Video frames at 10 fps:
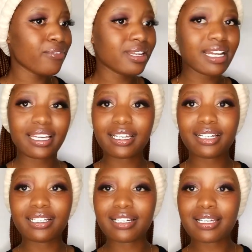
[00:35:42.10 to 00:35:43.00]

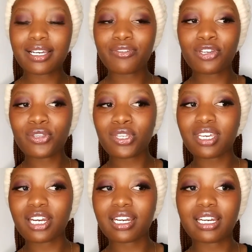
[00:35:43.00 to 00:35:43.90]
Like, even though
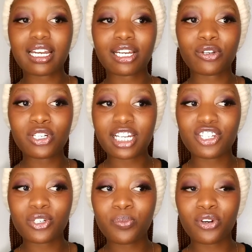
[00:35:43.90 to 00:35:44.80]
they're like not
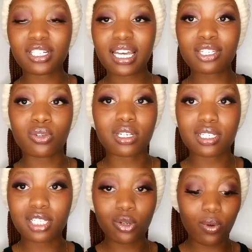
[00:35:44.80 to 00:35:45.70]
legit products, you can
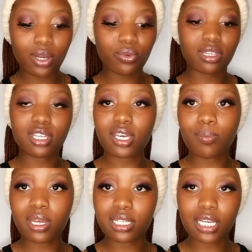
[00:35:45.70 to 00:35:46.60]
still work with them
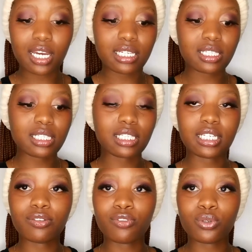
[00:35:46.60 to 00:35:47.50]
and they can still
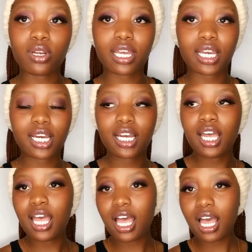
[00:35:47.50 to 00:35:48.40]
give you like
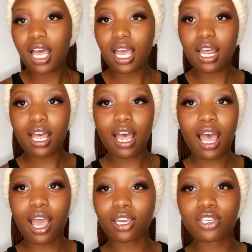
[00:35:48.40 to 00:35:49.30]

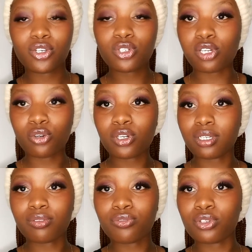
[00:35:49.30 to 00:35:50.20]
a cute look
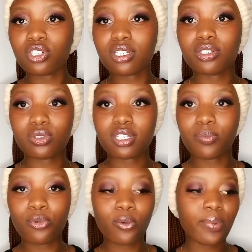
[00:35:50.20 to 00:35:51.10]
if you just use them
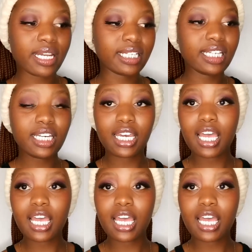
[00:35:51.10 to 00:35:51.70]
properly.